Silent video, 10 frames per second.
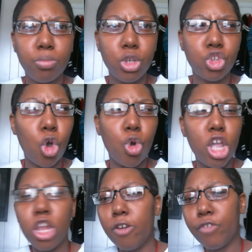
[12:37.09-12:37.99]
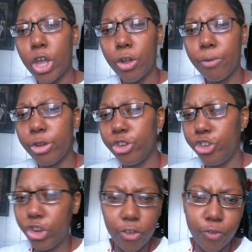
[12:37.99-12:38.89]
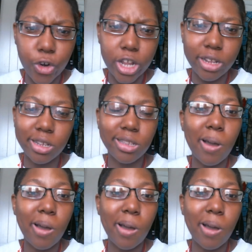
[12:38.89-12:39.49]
to be so innovative and different.